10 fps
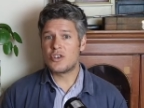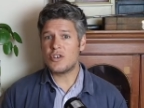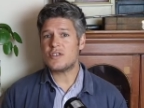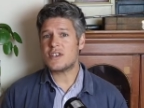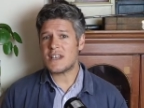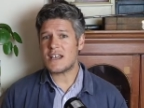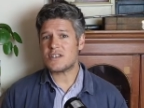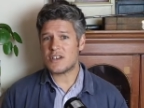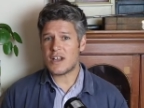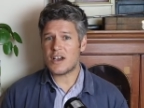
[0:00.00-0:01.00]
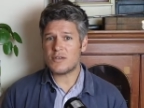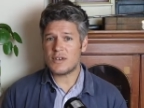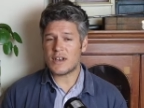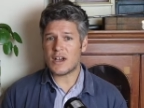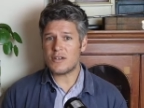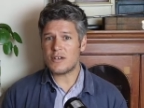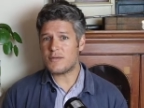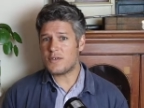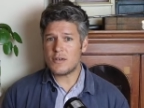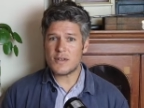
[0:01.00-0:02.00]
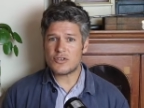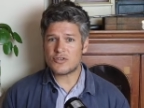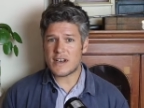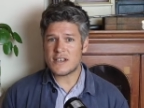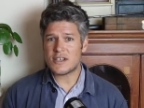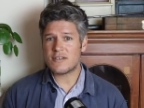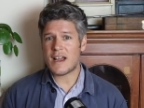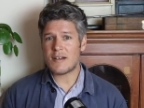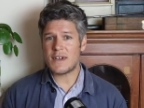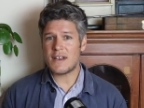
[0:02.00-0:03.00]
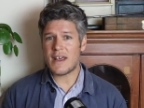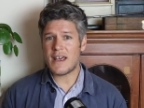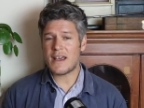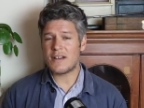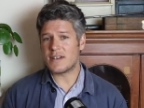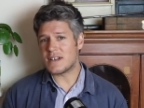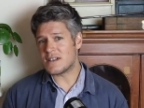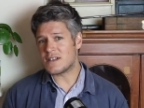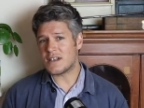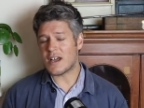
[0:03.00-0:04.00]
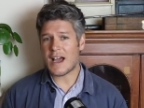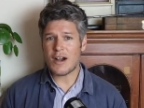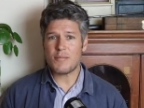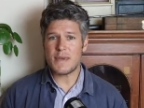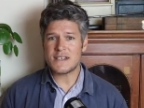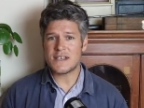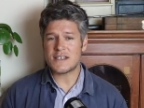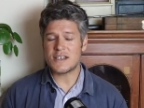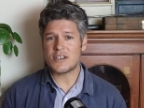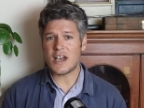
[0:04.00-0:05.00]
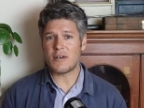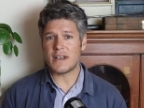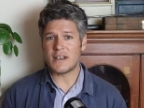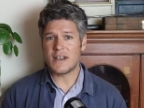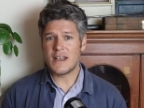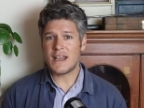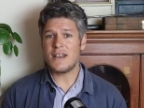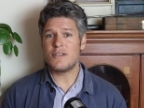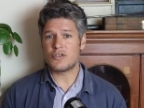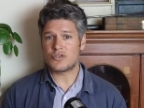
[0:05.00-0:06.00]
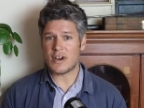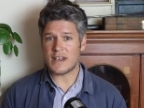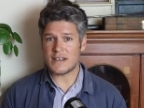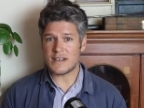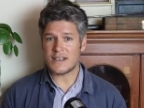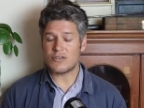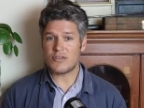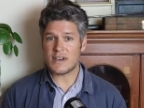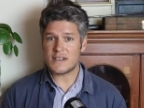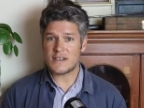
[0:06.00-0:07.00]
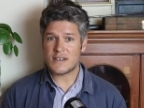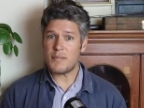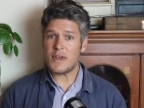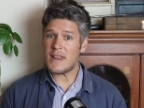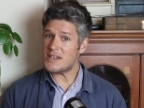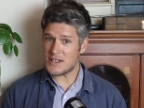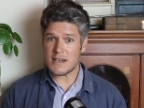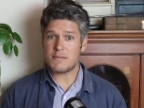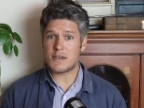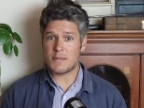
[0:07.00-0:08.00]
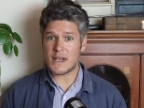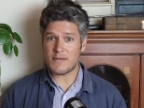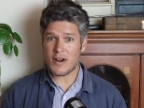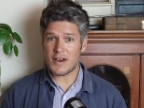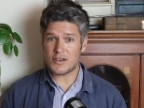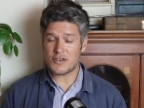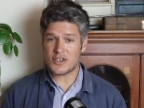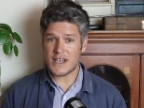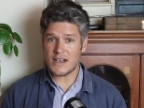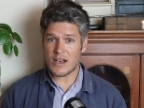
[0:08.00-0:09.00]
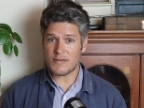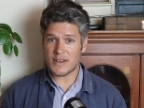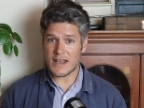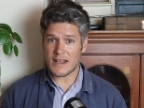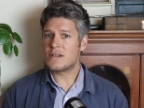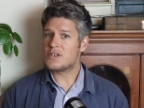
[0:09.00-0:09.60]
Good to get to know, a few of the trends that are happening there and, how business is going in the trade in Greece. But there seems to be a very good scene over there.